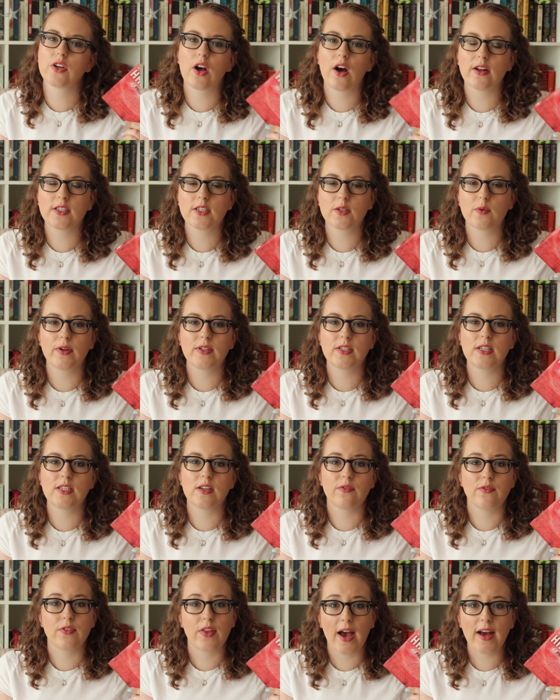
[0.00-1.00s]
the consequences
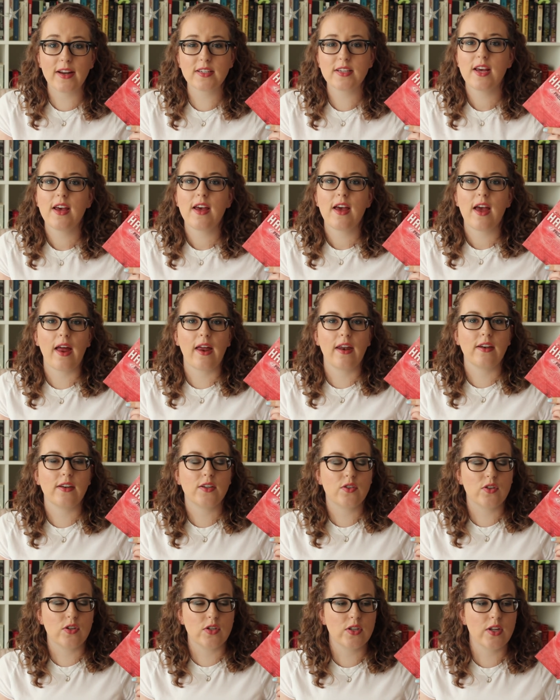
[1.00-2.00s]
of that,
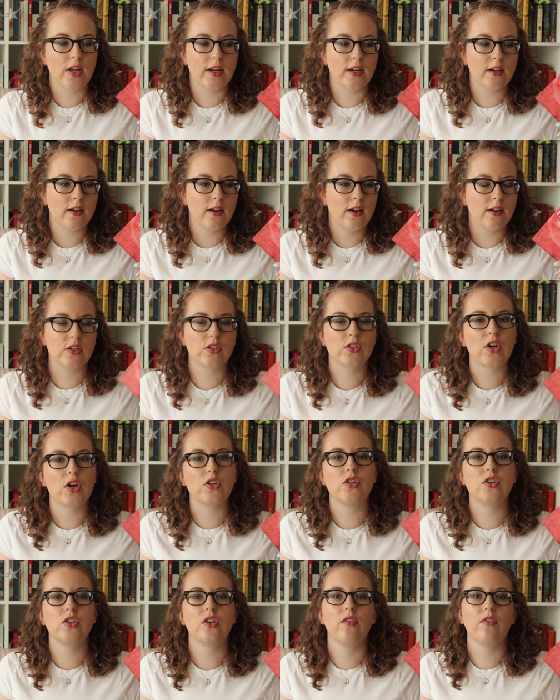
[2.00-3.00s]
and just like a
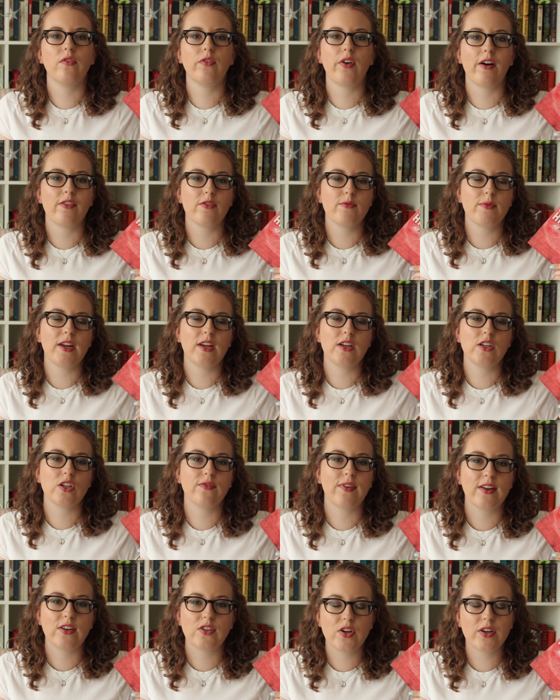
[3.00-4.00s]
discussion of government
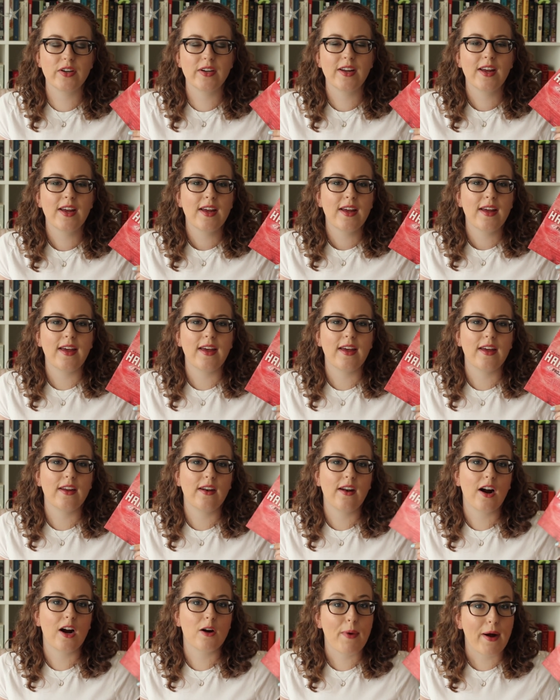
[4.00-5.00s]
intervention
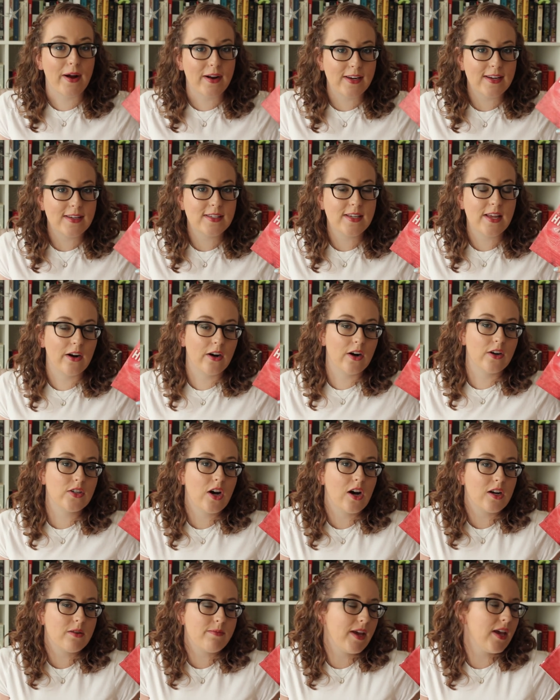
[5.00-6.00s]
in our bodies and our
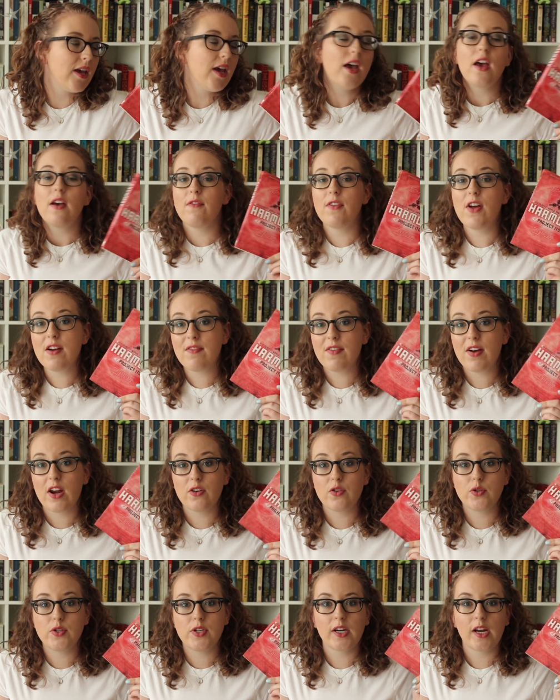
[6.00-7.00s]
autonomy. Very, very
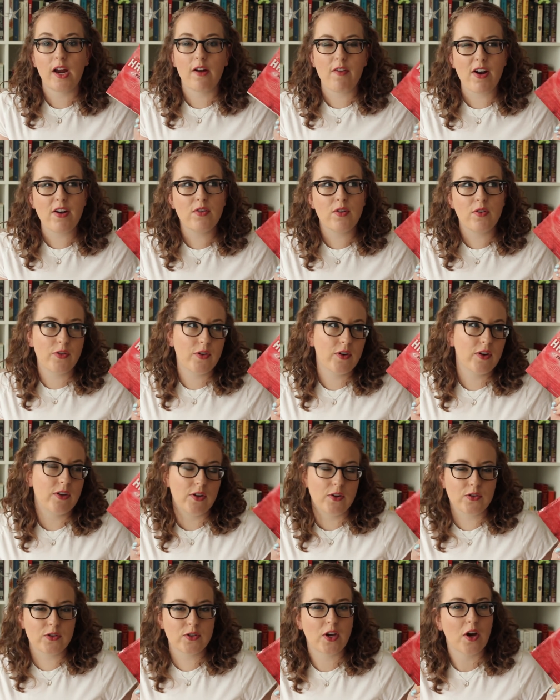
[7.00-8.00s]
interesting. I read and reviewed it
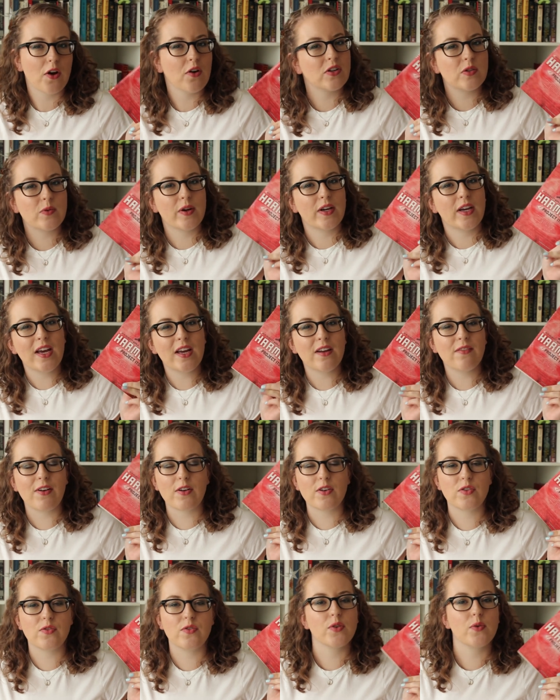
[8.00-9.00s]
years ago, so I can't
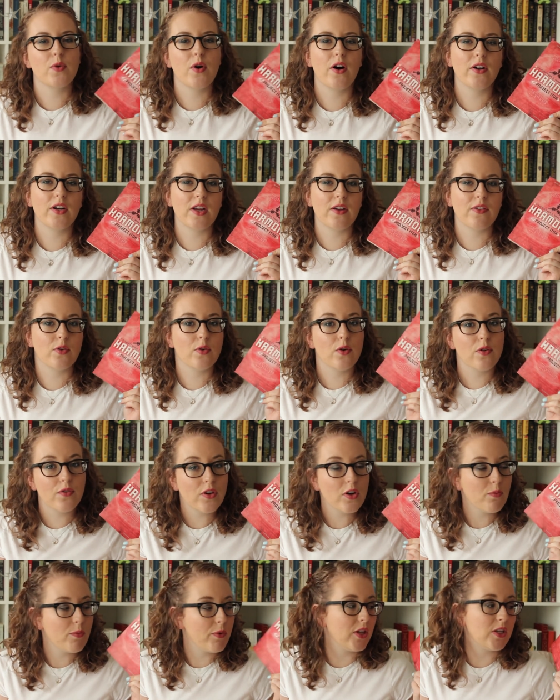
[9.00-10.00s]
vouch for the quality of the
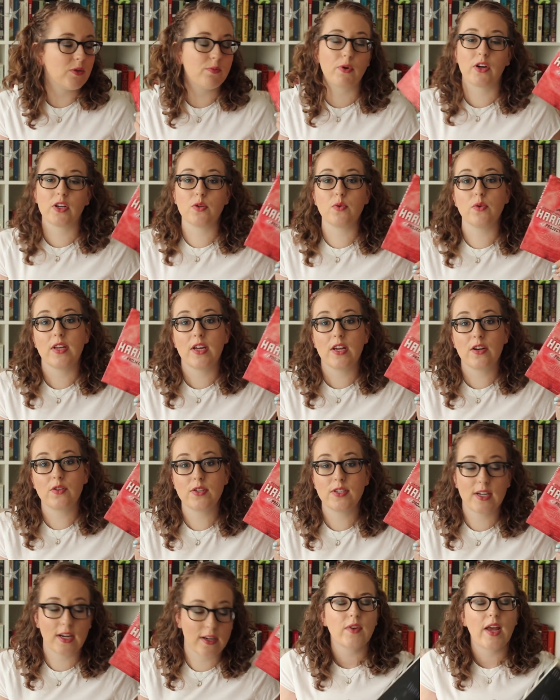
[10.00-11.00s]
review, but this book is really
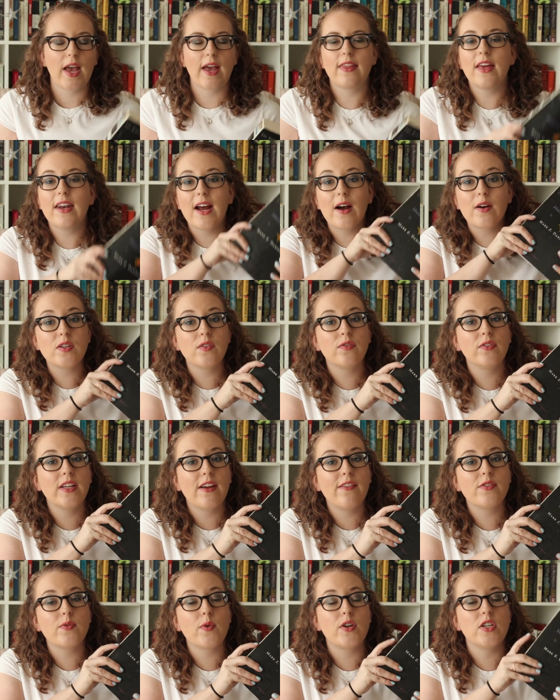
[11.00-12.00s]
interesting. And then House of
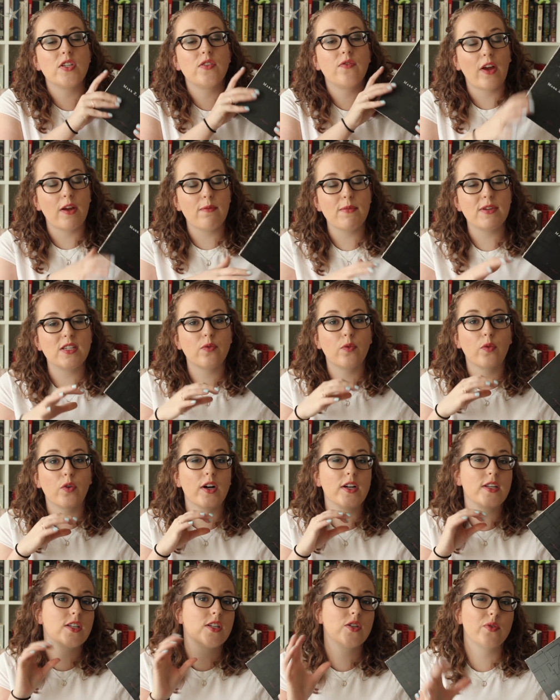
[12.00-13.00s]
Leaves, which is famous for
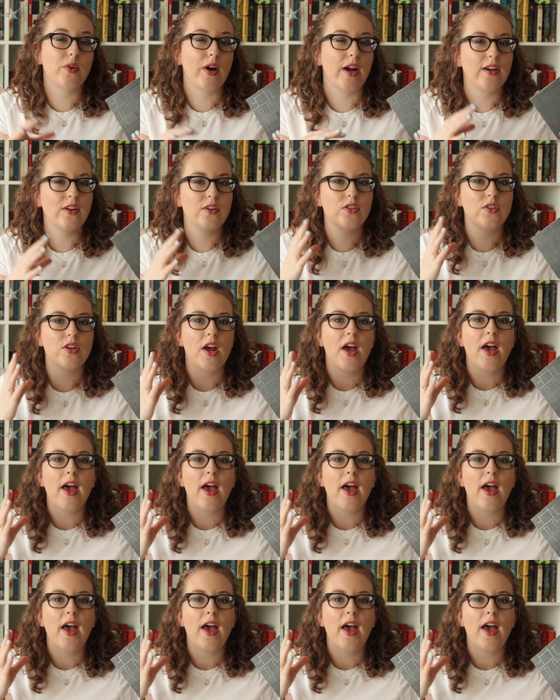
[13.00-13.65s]
its strange